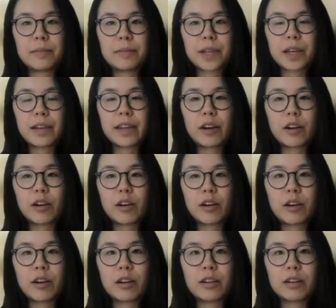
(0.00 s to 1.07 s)
they
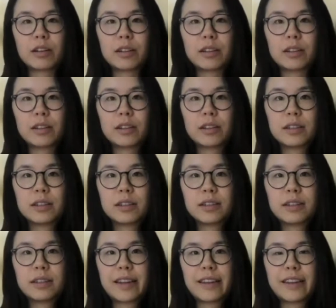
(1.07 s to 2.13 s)
are.
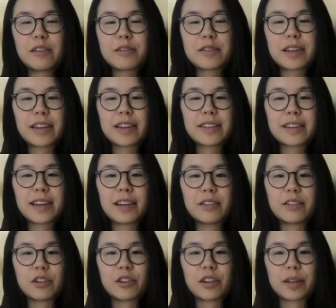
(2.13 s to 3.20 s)
I think there's like it's kind of
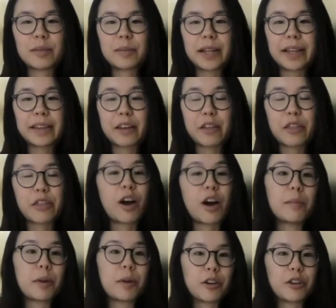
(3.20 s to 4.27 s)
jargon, but like the
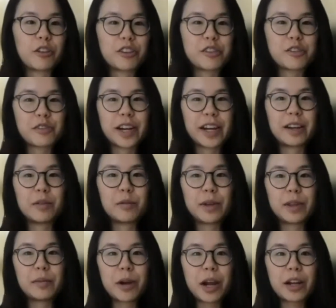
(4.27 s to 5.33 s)
thought partners, right, with
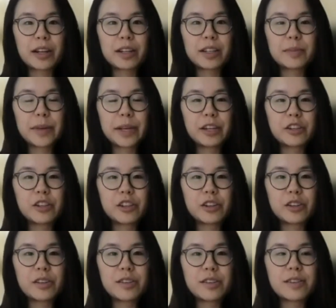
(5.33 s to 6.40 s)
the product
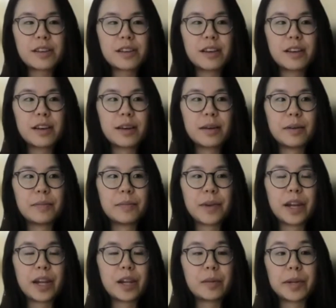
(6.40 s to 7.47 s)
managers, and
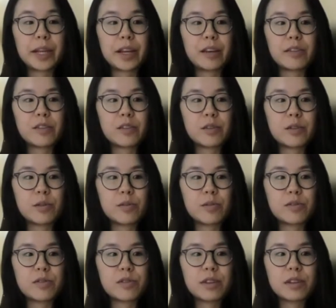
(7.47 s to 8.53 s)
anybody else
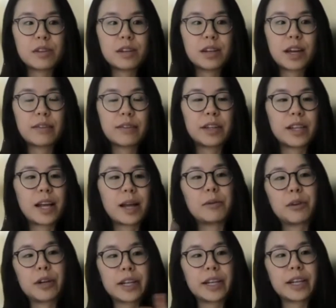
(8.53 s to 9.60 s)
who's kind of
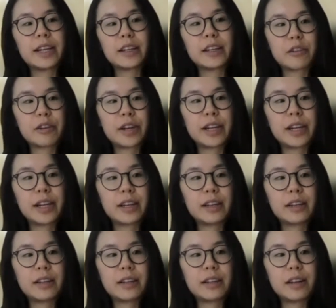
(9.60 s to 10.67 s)
collaborating and creating
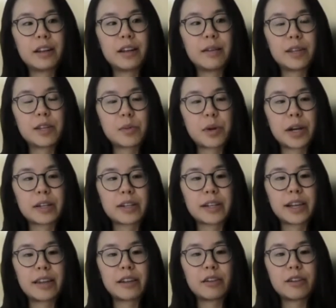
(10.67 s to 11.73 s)
this product
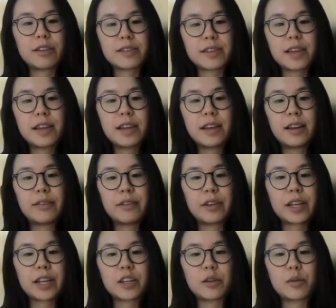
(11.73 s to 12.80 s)
together is. I feel
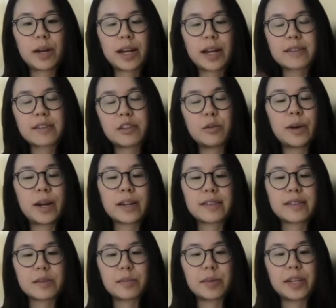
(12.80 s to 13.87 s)
like a UX
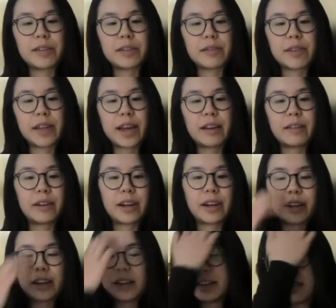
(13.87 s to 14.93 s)
is a piece of that,
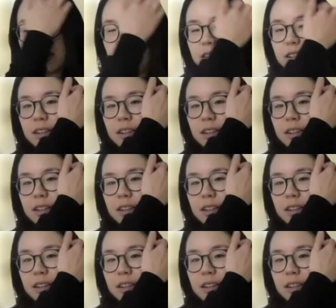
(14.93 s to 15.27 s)
right, and